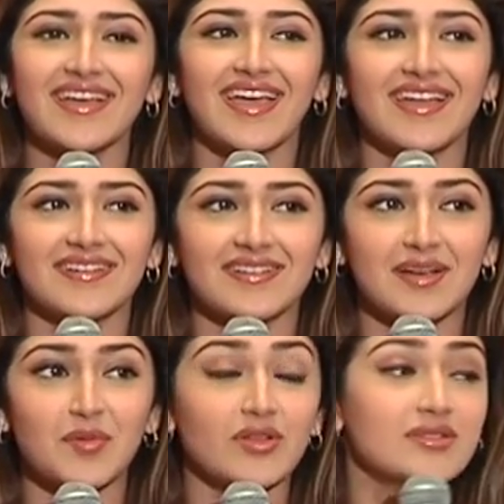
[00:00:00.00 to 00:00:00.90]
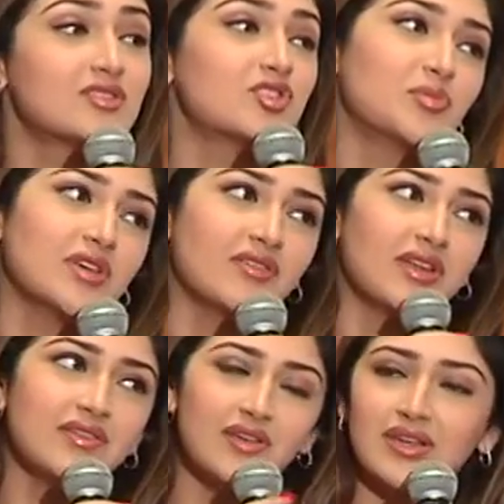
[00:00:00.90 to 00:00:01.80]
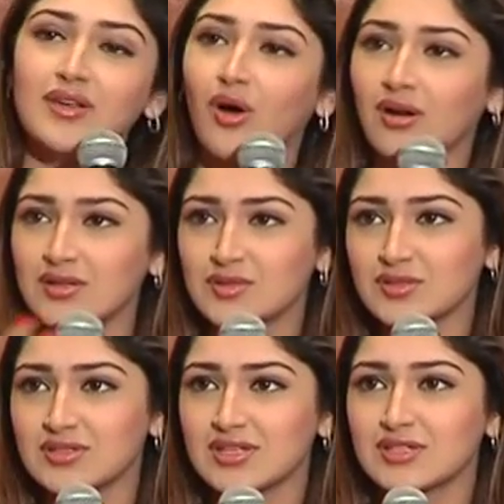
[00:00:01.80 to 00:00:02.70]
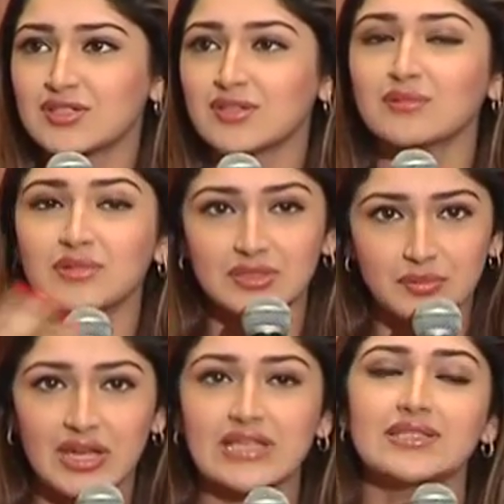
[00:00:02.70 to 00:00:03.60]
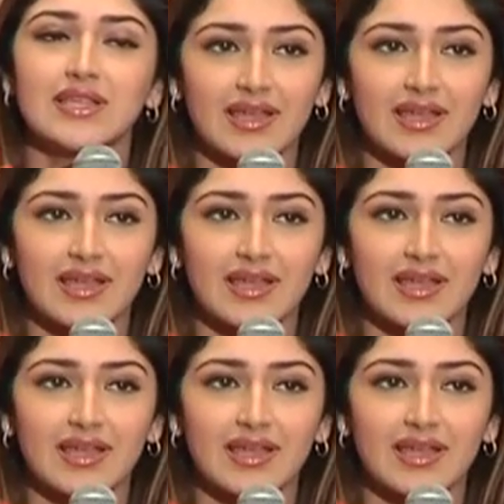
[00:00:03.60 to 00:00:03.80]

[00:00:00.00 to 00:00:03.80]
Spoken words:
And I want this to be a very, very long association with the press